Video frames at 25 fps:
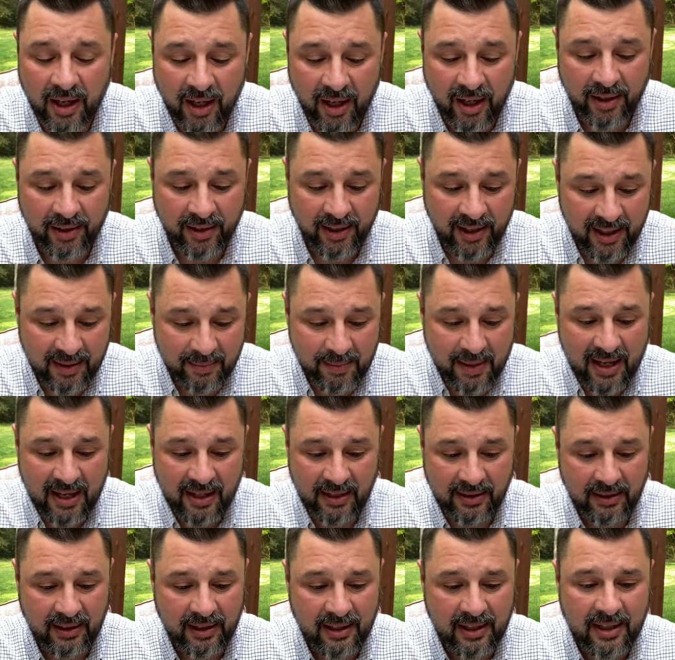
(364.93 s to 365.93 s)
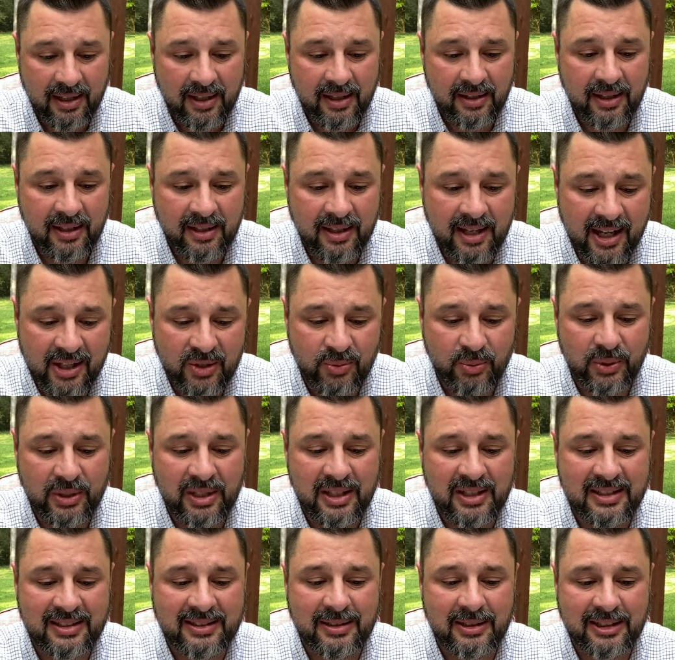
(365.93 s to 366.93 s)
God. Amen. The next one
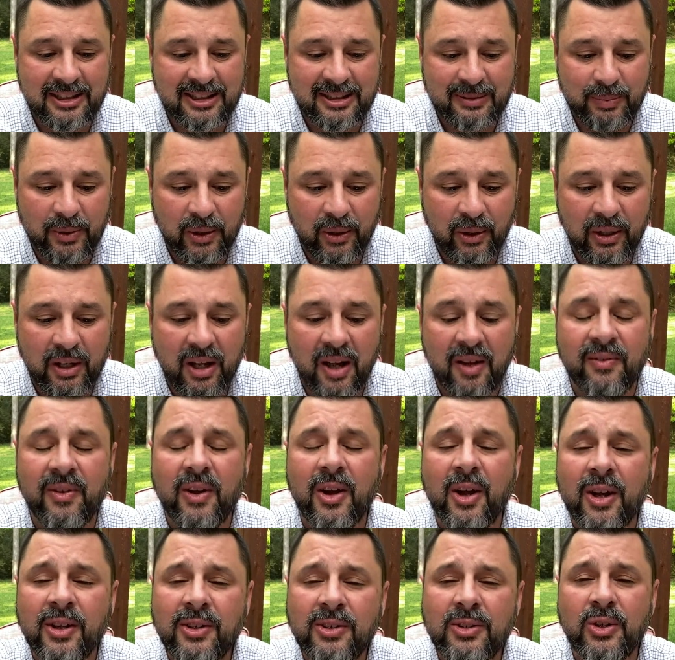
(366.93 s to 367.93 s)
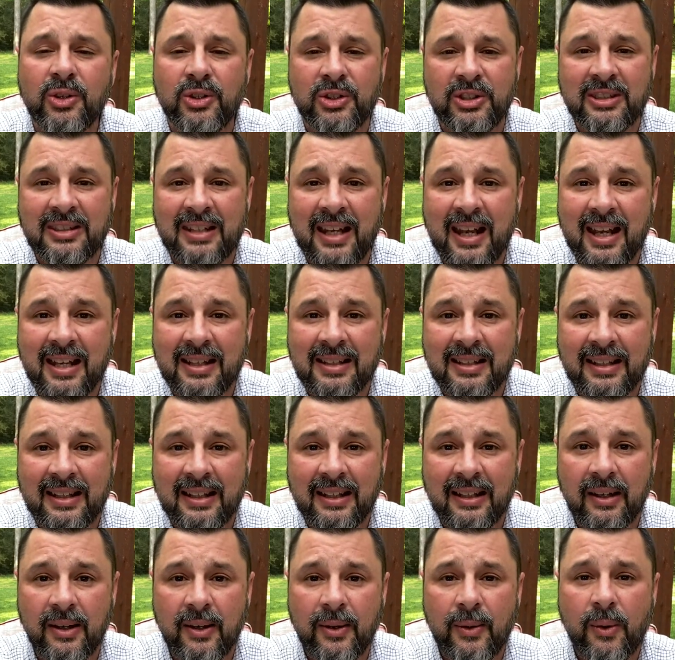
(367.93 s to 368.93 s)
is the spirit of
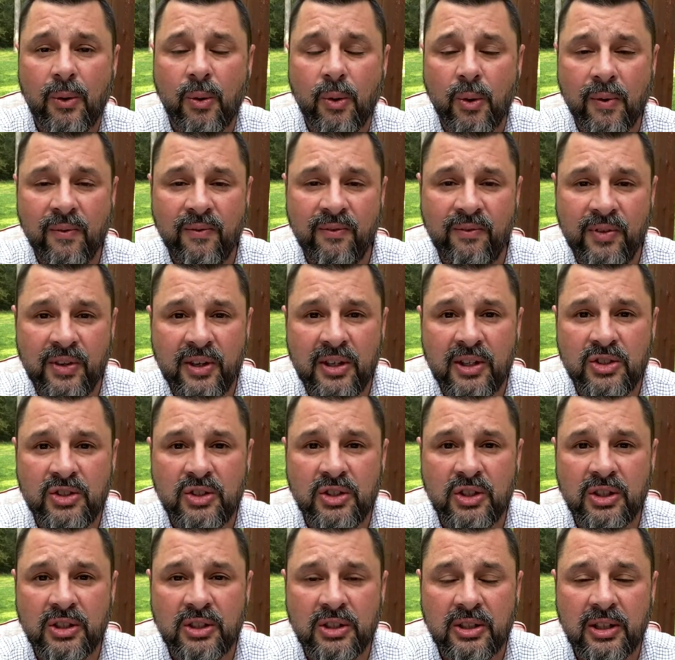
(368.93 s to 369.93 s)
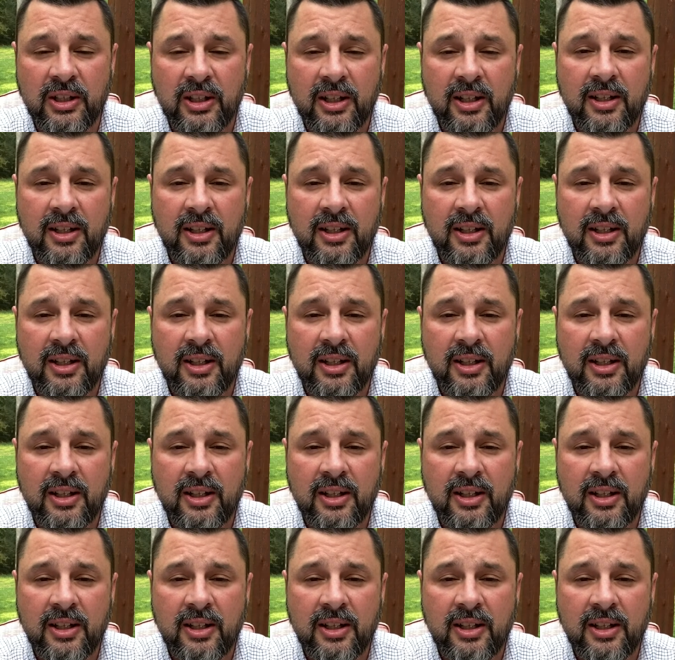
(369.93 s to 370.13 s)
understanding or vision.